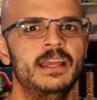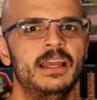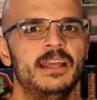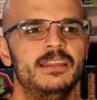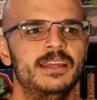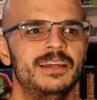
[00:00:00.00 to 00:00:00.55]

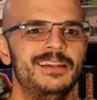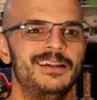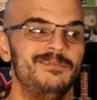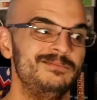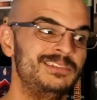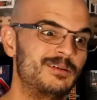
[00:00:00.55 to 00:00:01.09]
and then
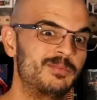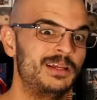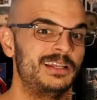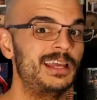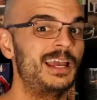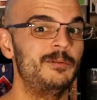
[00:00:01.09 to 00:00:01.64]
I'm stuck playing
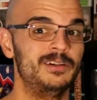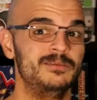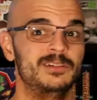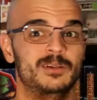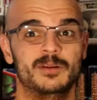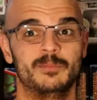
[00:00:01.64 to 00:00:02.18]
a game I don't
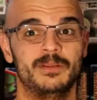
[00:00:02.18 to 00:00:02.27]
really want